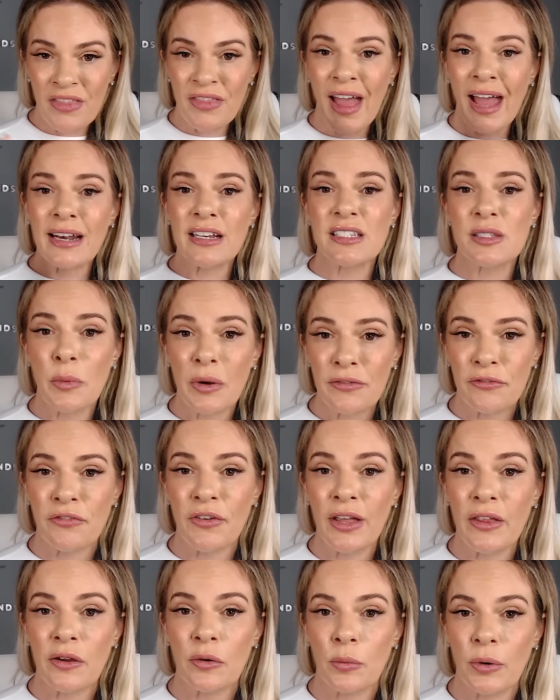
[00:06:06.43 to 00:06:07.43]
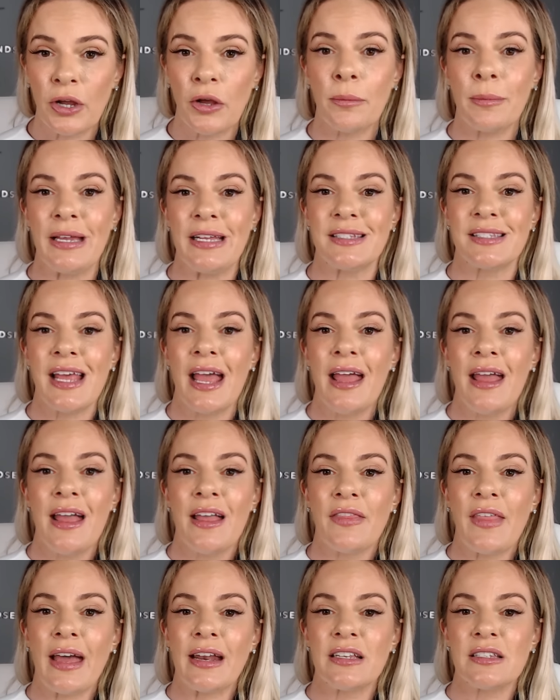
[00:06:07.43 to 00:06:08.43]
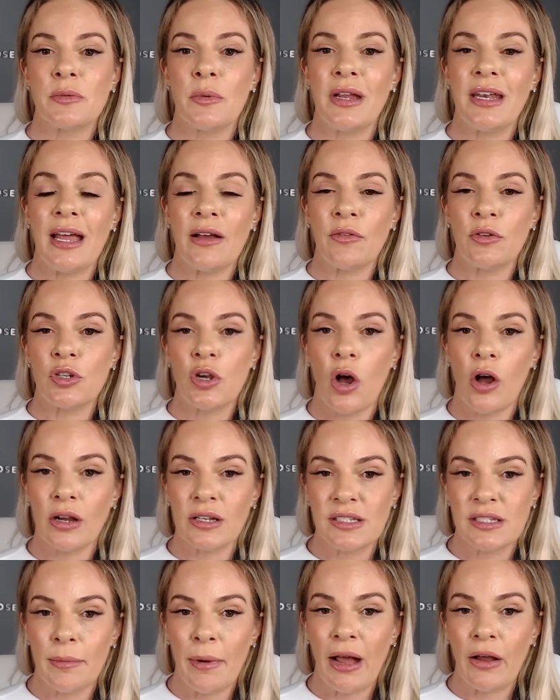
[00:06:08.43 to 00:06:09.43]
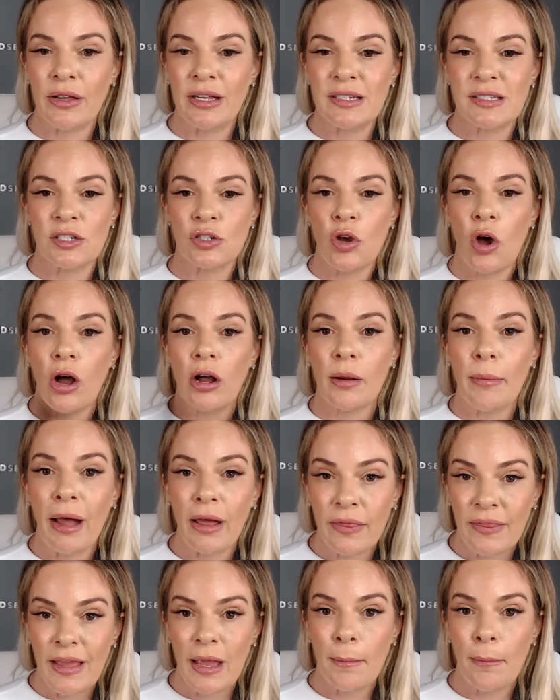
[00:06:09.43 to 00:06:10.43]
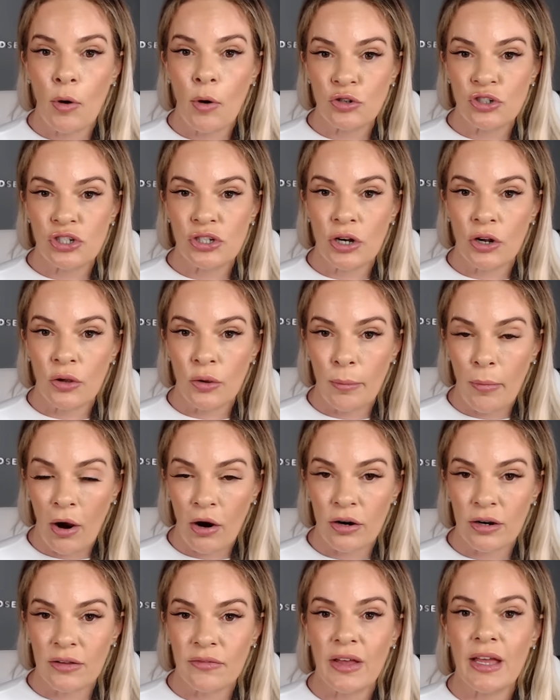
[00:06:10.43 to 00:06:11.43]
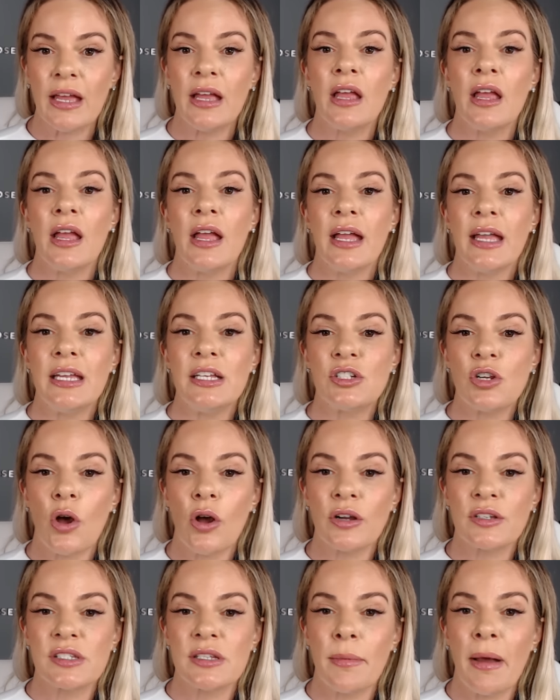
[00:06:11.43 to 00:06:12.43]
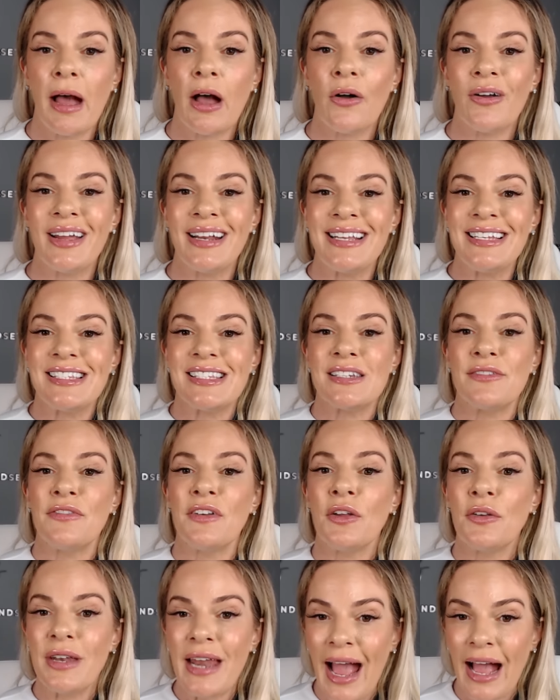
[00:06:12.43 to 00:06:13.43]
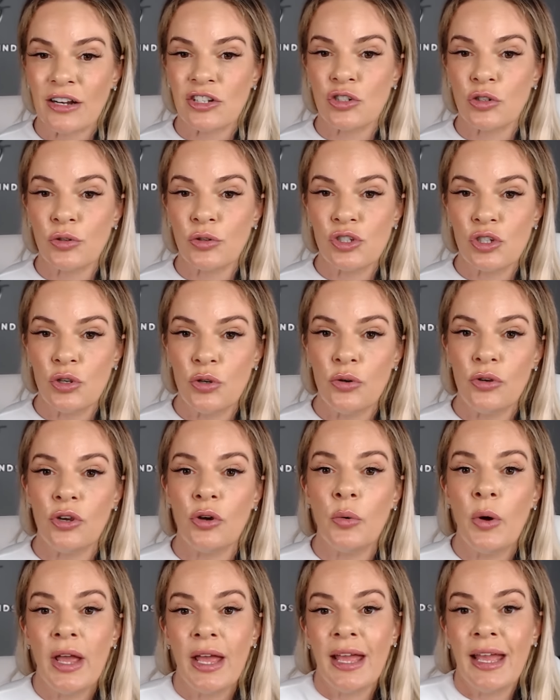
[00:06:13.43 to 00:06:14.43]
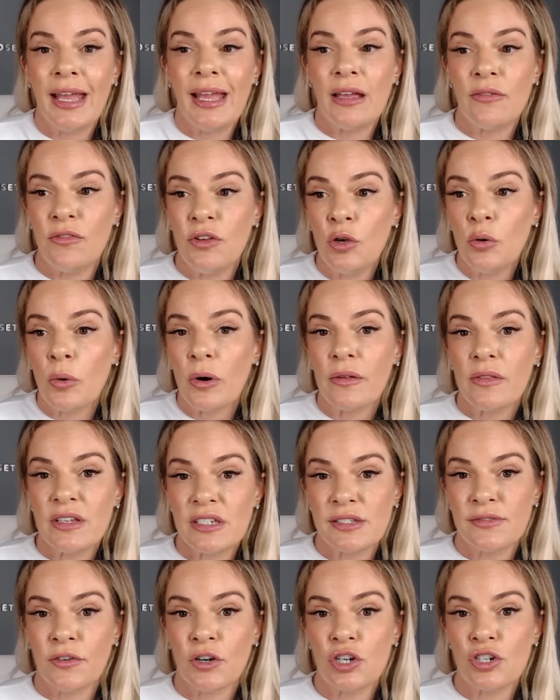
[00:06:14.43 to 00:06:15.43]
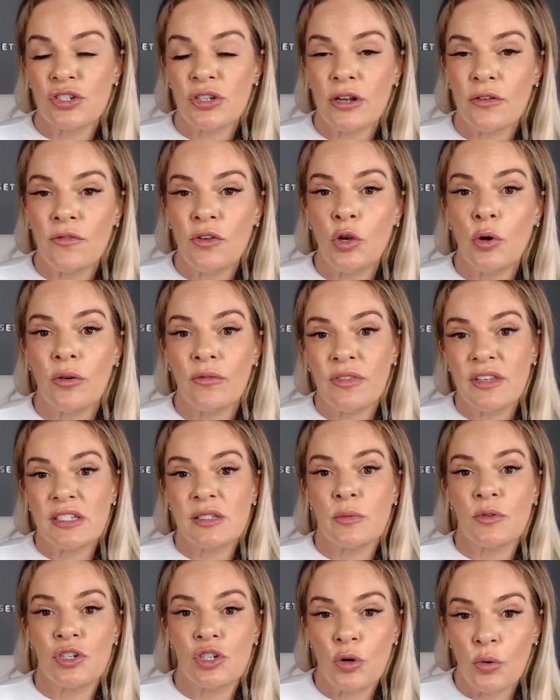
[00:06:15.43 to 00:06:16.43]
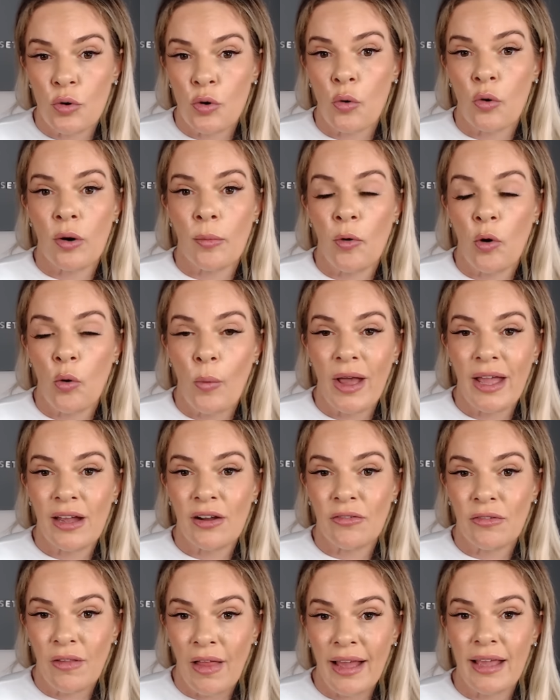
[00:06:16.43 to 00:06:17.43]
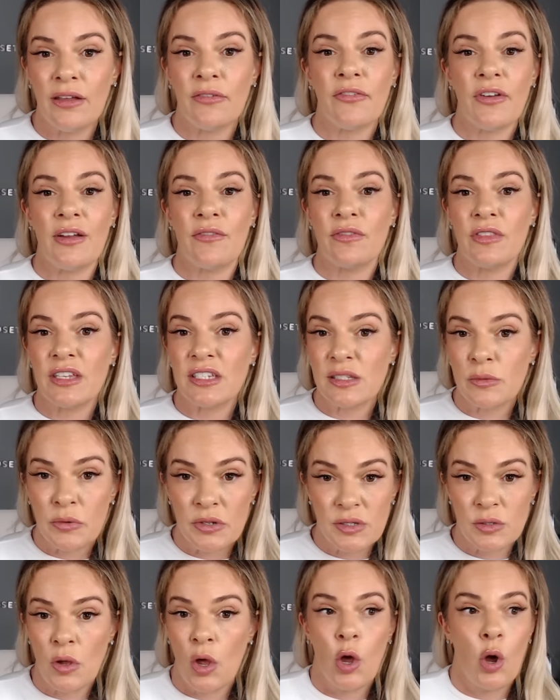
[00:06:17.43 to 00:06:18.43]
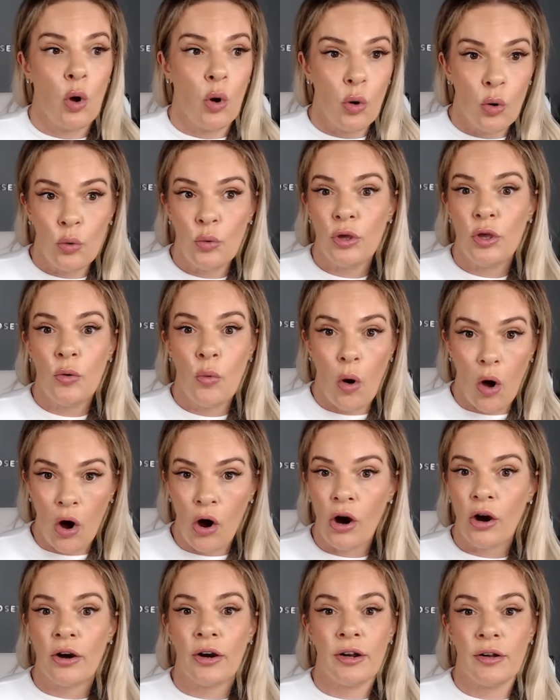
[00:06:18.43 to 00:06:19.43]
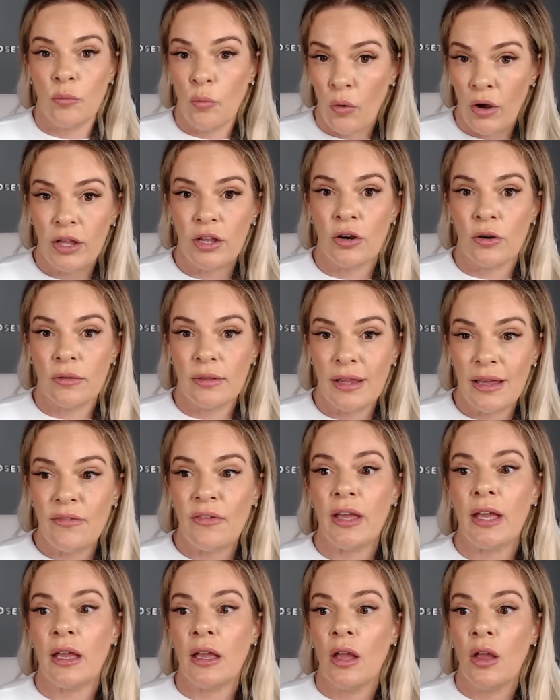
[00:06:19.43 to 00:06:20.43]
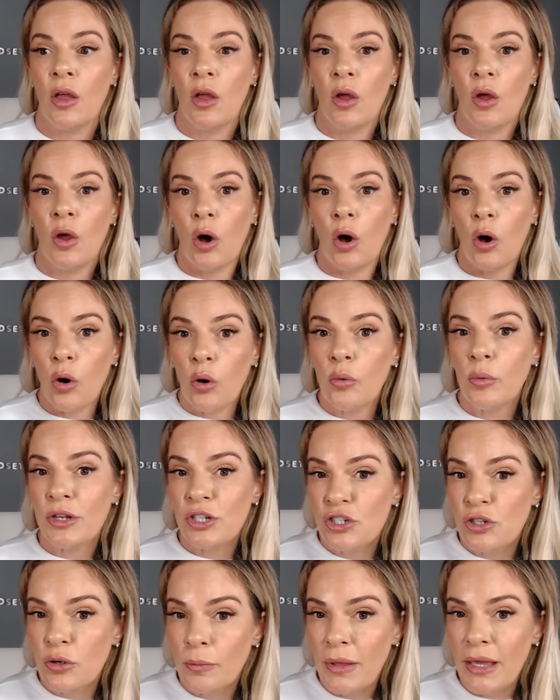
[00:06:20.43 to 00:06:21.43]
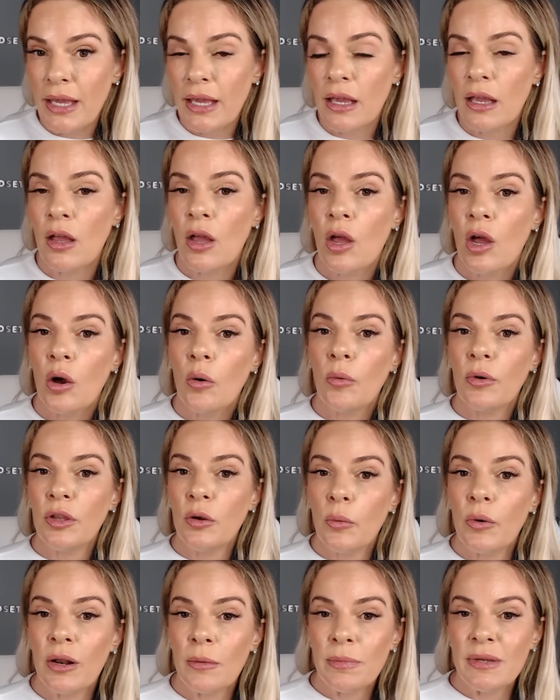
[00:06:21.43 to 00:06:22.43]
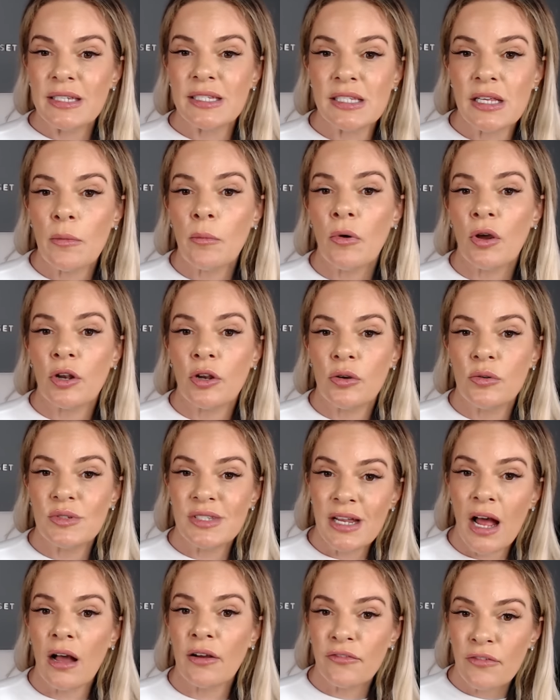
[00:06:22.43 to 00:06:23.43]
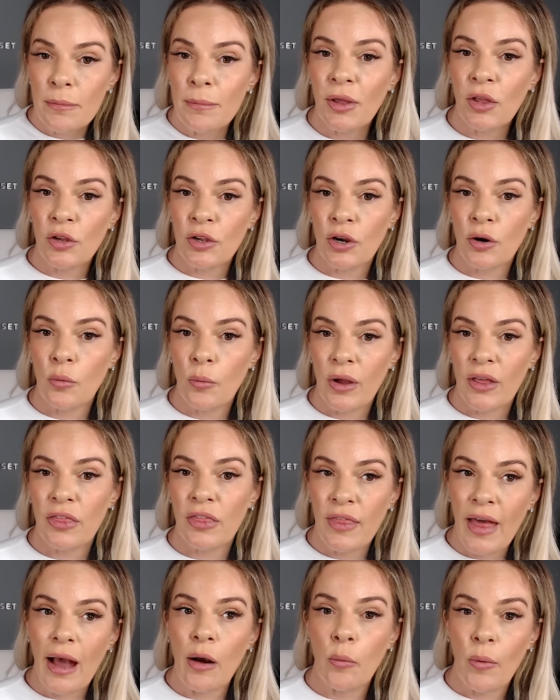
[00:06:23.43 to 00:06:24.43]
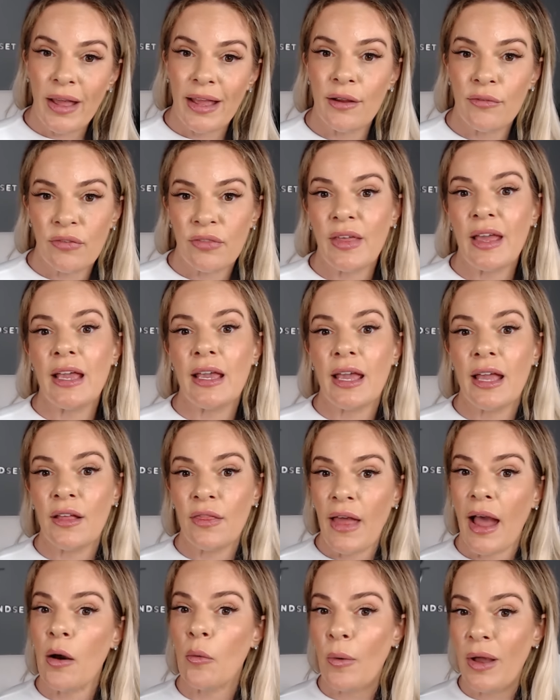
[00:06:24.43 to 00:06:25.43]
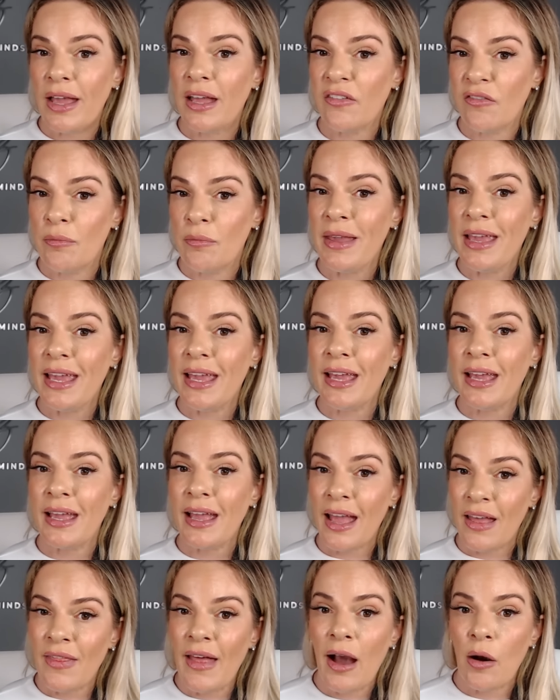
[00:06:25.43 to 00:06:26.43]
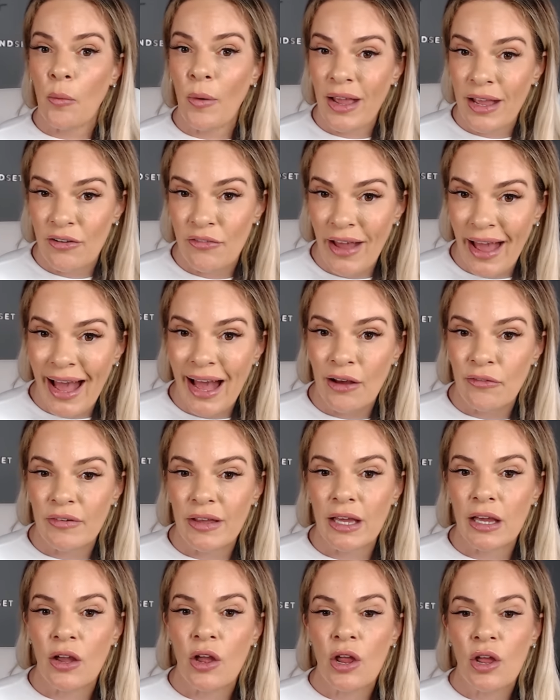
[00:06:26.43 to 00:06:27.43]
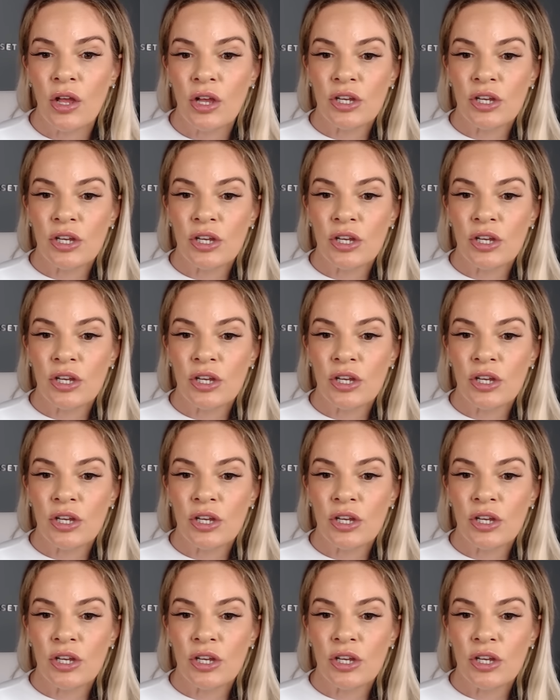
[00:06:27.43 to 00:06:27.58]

That is what Feel It Real means. That is what Neville talks about. He doesn't talk about the emotional part of it. He talks about it needs to feel natural to you. If you were this version of you, if this was your normal way of life, if this was who you are and what you're living, who would you be? Well, you wouldn't be someone who's not familiar with that way of thinking, that way of being, and that way of having.